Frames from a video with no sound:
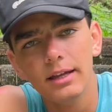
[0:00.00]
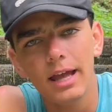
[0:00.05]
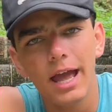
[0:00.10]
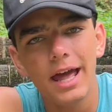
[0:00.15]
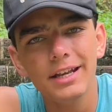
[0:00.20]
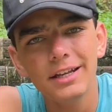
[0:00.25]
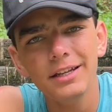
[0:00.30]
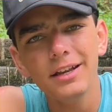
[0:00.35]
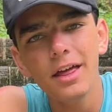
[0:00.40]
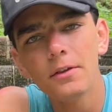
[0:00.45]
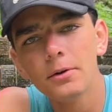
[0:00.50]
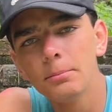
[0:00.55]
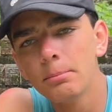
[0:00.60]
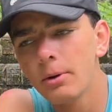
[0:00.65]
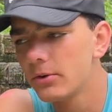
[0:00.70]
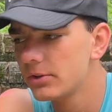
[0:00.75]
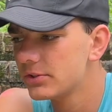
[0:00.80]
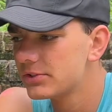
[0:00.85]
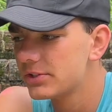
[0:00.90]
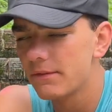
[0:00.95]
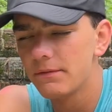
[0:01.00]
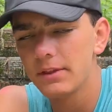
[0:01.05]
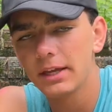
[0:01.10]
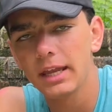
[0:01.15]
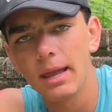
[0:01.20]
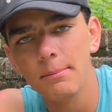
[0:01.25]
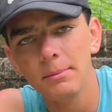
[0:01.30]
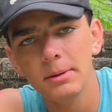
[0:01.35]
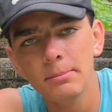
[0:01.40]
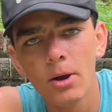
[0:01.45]
And another bonus of the
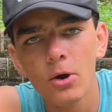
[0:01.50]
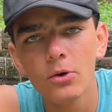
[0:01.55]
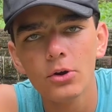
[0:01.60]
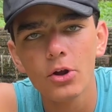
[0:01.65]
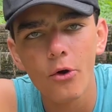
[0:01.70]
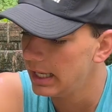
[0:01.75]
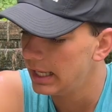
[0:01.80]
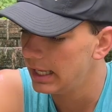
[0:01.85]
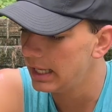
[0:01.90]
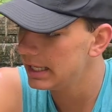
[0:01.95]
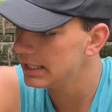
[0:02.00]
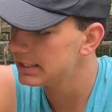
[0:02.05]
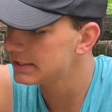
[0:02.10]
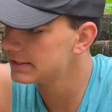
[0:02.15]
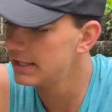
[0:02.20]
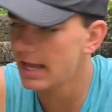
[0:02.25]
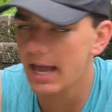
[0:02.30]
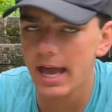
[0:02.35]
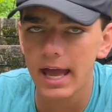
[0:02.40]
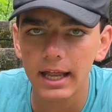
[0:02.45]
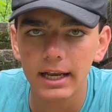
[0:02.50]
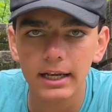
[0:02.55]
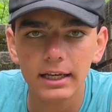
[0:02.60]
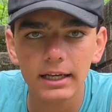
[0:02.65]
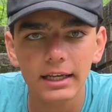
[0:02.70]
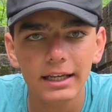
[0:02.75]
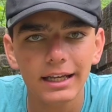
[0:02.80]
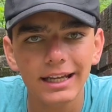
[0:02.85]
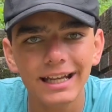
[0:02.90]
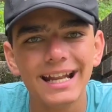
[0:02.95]
KEMIMOTO is that
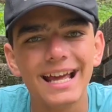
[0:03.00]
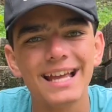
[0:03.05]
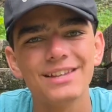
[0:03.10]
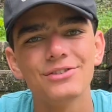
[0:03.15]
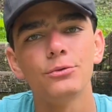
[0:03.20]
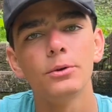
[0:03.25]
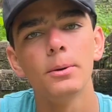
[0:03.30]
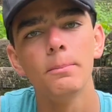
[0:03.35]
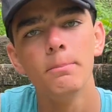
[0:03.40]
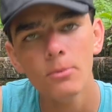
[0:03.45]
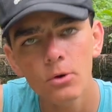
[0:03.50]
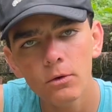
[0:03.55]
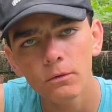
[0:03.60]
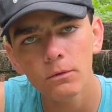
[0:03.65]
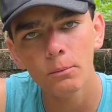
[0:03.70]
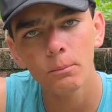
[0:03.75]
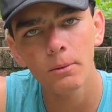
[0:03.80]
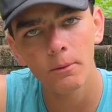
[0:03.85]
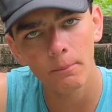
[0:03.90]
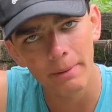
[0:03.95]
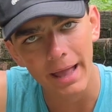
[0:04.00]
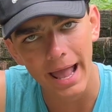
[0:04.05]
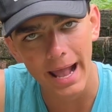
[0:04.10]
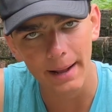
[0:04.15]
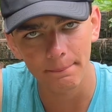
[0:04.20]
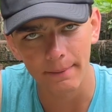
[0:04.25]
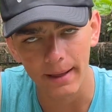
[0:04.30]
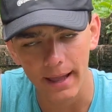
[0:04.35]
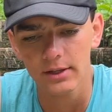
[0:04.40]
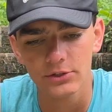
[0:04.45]
it has removable
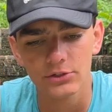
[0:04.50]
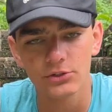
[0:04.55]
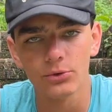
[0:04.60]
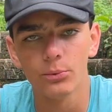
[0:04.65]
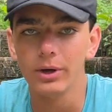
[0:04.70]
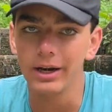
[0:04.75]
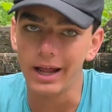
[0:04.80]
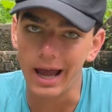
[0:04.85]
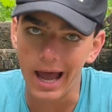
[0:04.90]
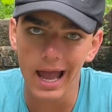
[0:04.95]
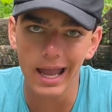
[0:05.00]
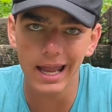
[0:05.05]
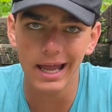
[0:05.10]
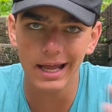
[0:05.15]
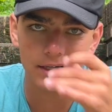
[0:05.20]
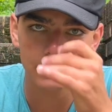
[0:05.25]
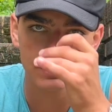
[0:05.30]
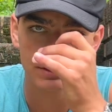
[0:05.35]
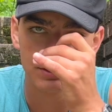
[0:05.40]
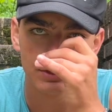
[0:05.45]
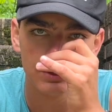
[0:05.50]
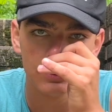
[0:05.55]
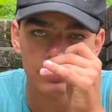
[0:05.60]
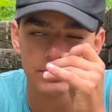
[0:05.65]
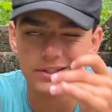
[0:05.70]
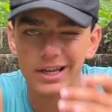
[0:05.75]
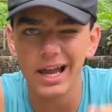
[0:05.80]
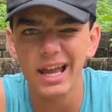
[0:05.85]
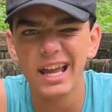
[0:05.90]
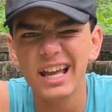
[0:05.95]
backpack. So what I had to do
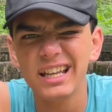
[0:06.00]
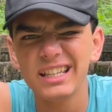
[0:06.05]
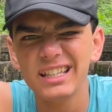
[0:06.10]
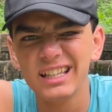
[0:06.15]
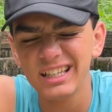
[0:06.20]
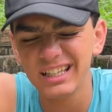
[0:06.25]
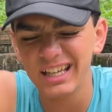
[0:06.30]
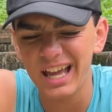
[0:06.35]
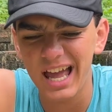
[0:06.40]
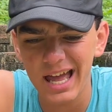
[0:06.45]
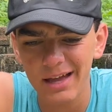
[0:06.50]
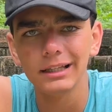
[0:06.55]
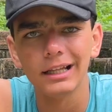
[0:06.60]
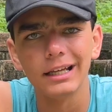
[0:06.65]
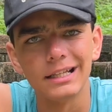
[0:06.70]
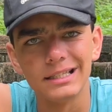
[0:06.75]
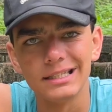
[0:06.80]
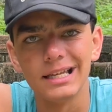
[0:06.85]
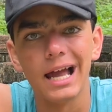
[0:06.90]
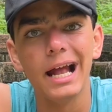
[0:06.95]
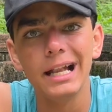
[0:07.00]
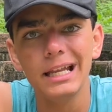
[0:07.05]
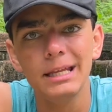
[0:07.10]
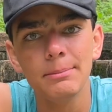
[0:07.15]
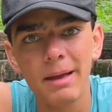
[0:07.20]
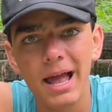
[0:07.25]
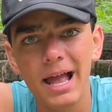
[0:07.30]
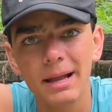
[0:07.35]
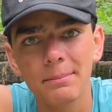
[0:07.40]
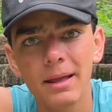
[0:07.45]
is I had to have like a tiny
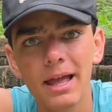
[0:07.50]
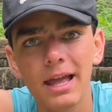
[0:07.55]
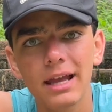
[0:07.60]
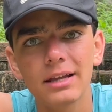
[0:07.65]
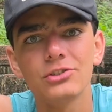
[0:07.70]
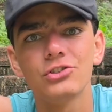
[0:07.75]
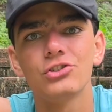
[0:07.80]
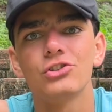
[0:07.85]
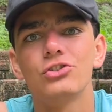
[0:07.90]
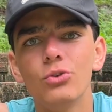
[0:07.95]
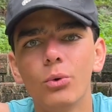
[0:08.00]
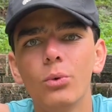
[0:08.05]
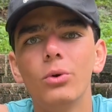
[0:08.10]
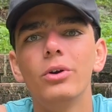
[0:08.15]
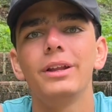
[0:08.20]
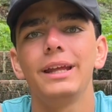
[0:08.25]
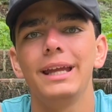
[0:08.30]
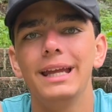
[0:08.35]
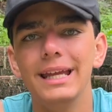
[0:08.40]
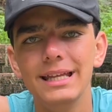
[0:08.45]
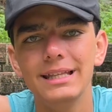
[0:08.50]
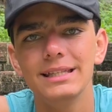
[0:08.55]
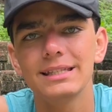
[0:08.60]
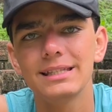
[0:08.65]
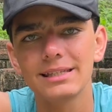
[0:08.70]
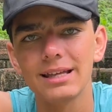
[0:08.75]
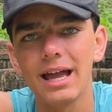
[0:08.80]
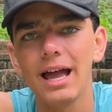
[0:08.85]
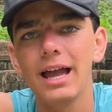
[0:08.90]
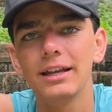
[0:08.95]
backpack stored
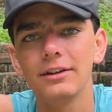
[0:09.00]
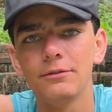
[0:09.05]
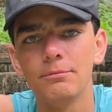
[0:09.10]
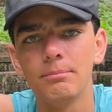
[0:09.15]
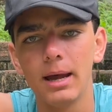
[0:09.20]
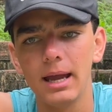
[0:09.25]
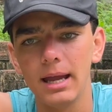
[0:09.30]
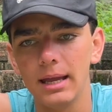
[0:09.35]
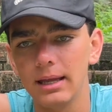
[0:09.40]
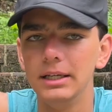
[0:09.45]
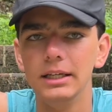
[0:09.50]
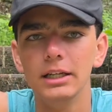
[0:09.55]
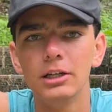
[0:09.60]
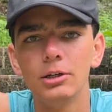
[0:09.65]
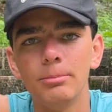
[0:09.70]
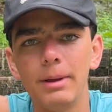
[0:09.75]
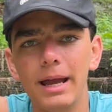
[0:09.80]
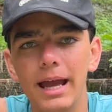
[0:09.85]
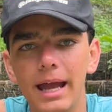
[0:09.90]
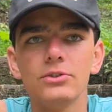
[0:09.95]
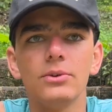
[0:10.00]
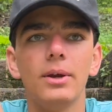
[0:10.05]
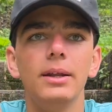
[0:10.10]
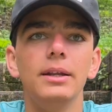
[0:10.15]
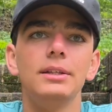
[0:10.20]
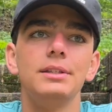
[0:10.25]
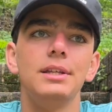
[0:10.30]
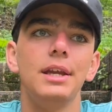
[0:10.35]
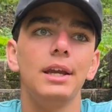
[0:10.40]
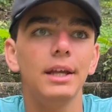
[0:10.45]
inside of my pannier bag. So I
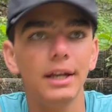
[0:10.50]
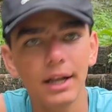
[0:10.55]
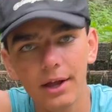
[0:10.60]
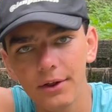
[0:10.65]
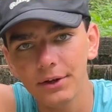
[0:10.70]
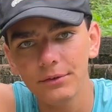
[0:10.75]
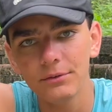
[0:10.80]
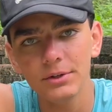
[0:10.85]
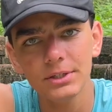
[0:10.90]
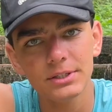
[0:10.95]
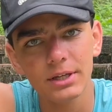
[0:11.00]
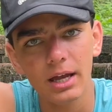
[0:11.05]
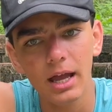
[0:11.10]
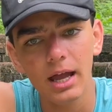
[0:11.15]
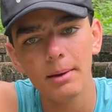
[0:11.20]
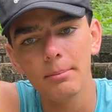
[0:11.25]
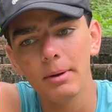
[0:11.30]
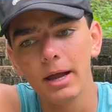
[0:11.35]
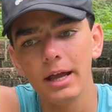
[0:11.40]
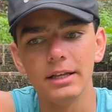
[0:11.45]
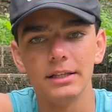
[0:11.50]
had to take it out every time. I had to